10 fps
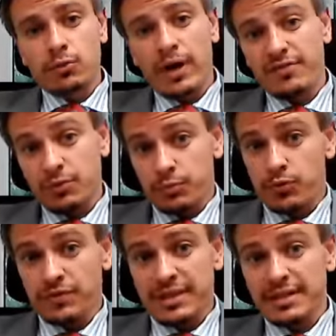who have to
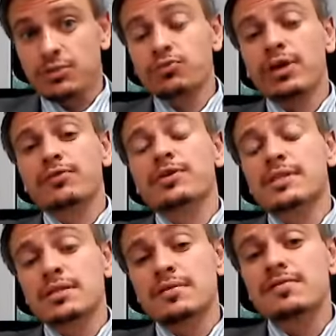prove that they do not
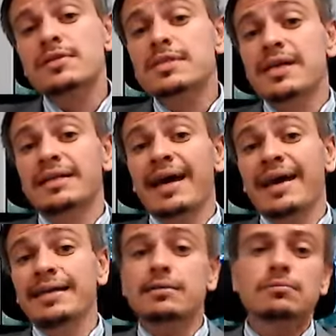receive state
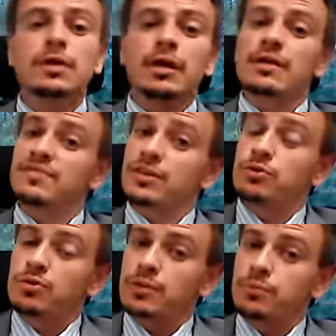aid. If they
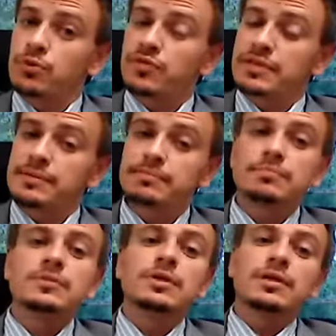do not prove it,
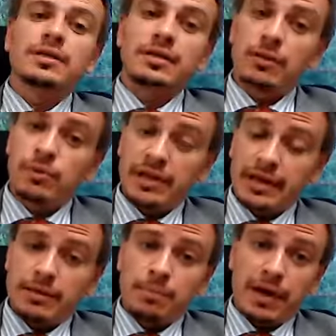they will
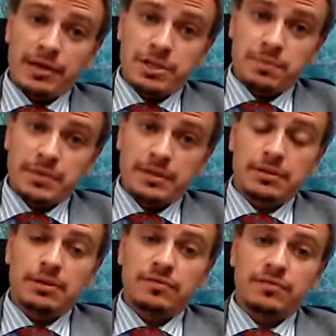get punishment
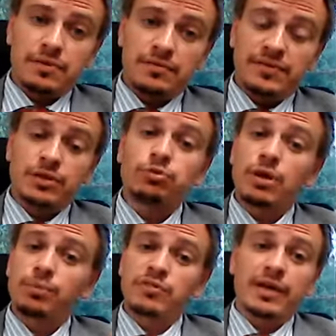if they do
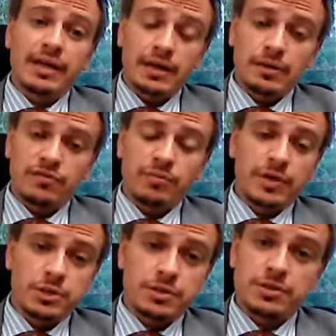not provide any
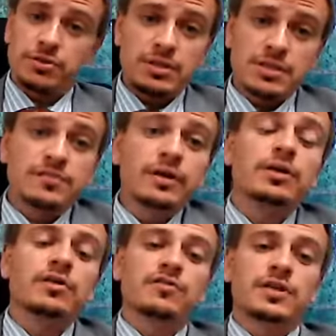information. So this is very
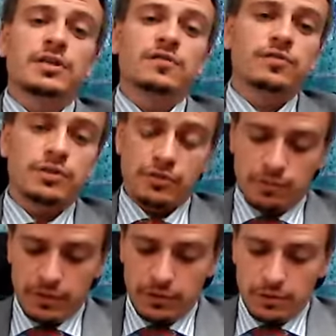convenient for the
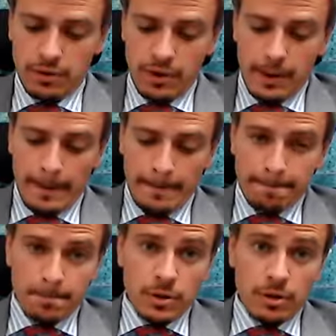European
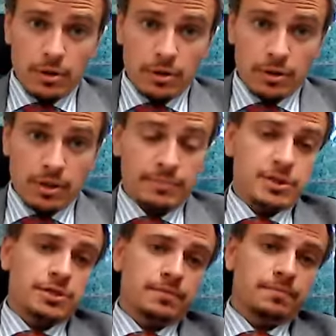
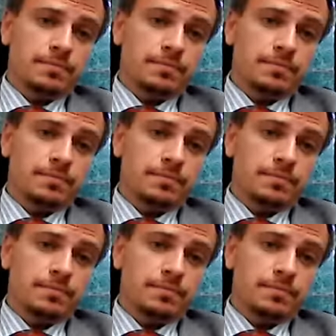Commission.